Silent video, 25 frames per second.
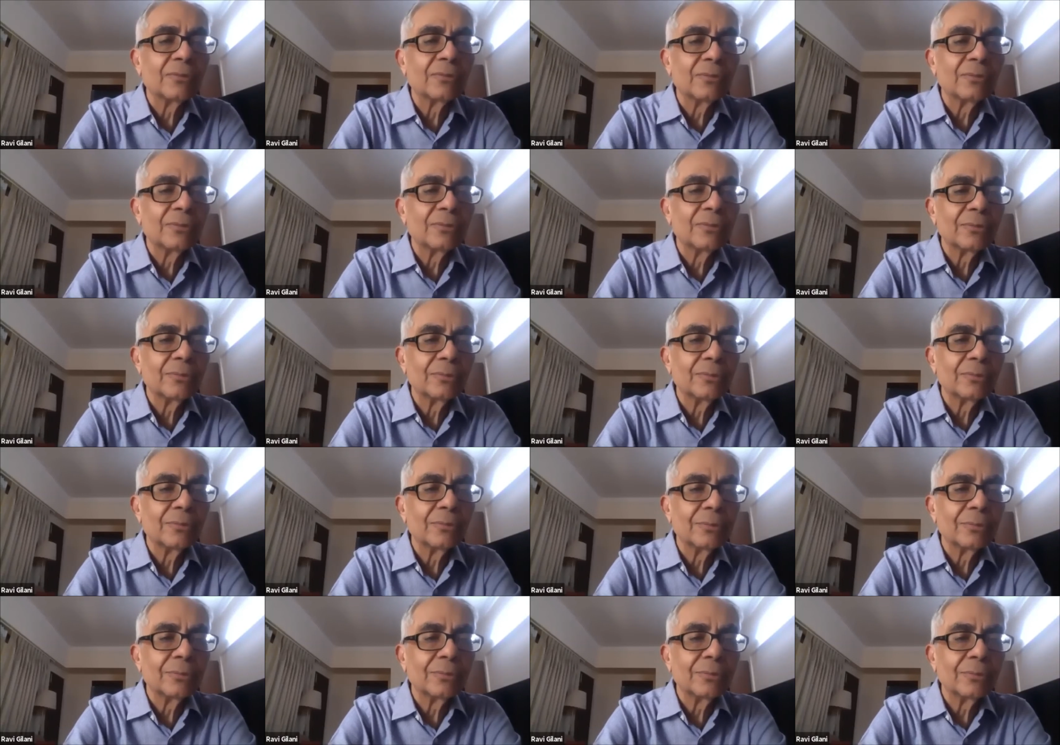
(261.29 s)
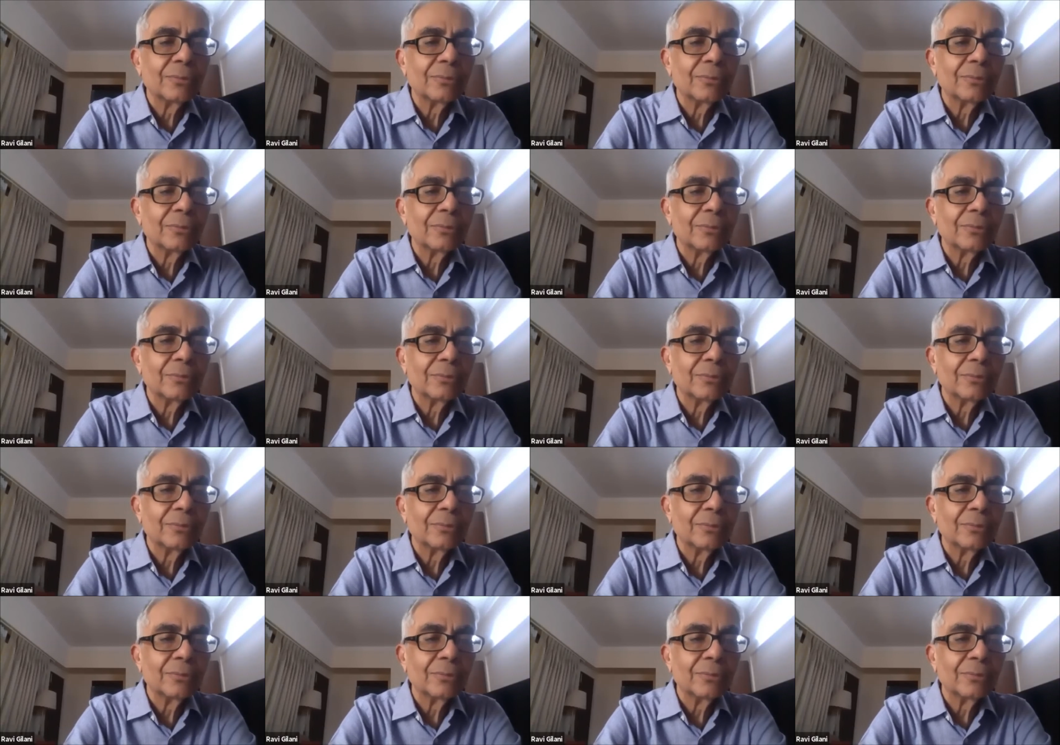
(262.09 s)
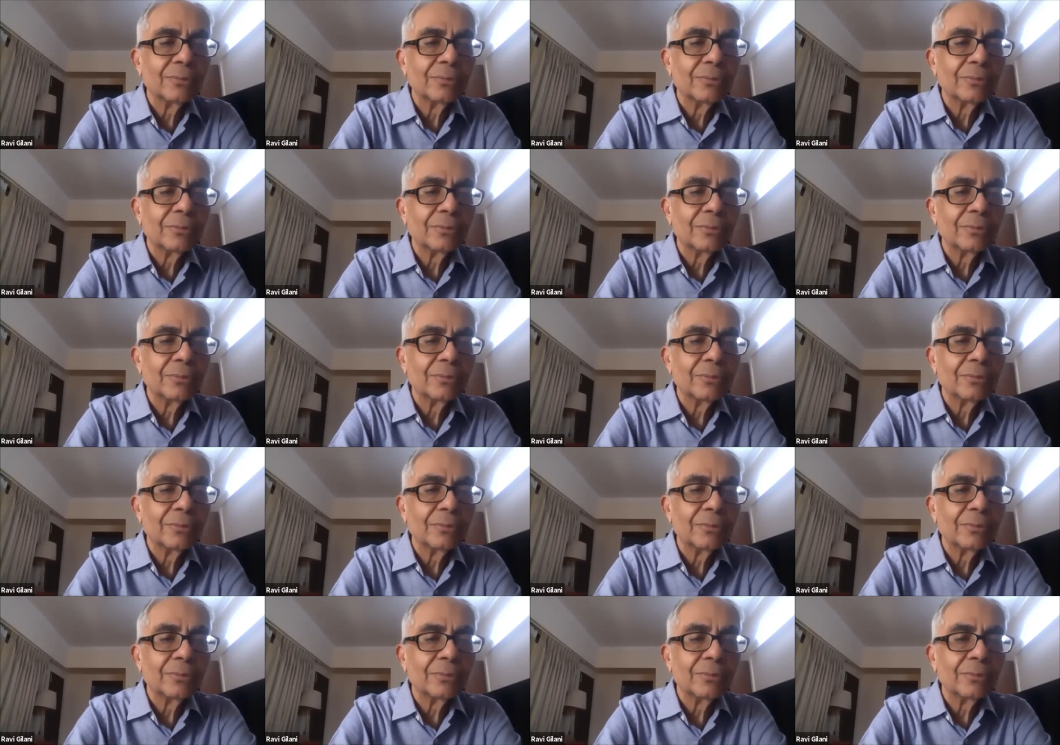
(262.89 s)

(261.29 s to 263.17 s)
[no speech]